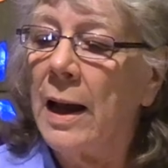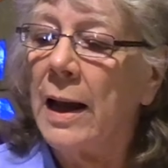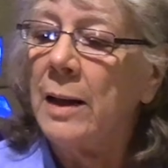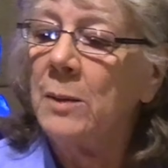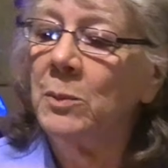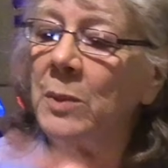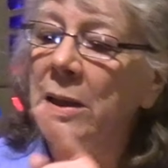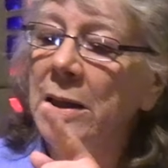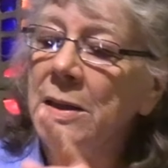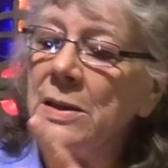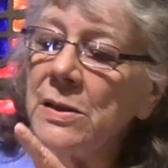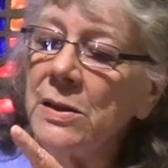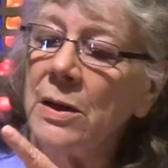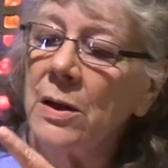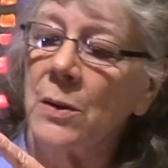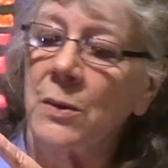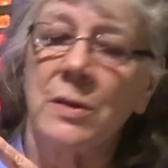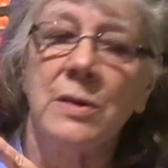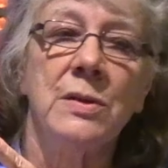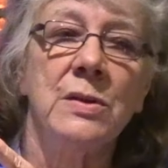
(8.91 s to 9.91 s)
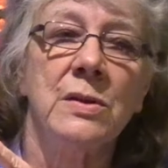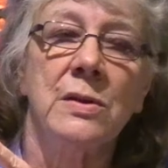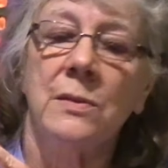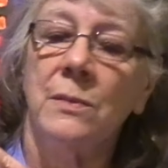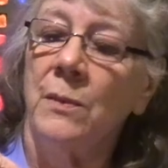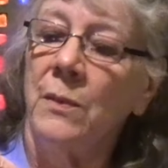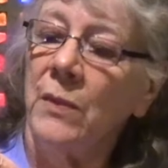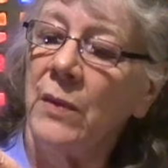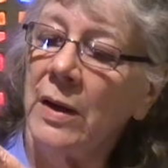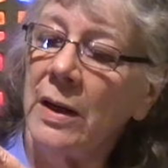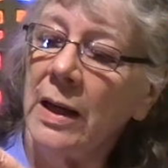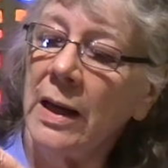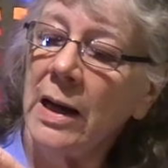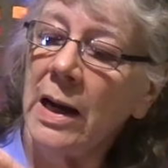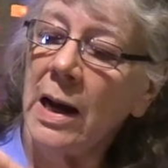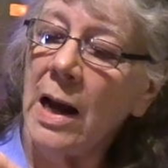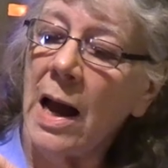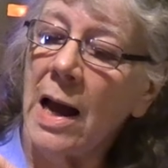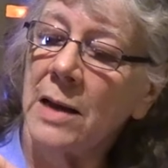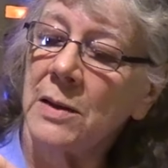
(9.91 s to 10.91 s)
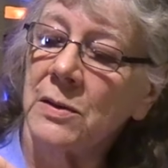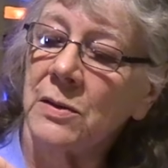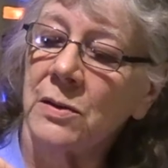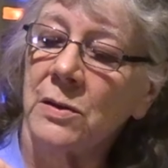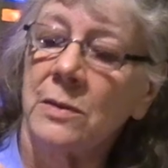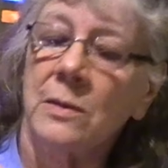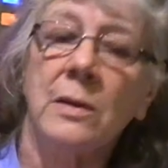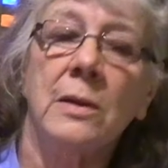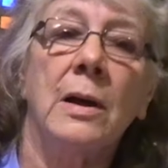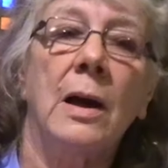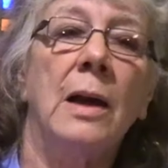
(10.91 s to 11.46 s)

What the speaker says: And please notice that he has